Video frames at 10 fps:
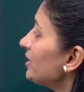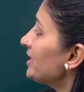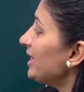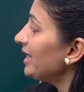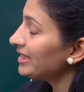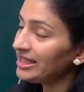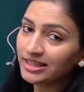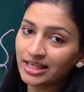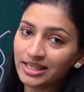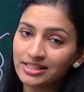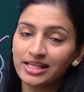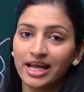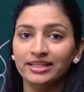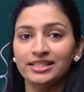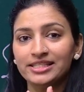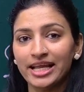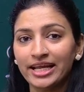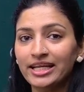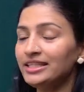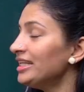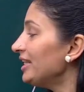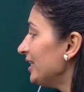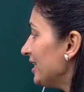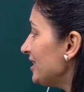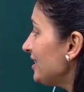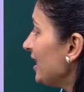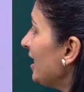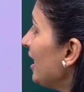selecting things, and the second thing is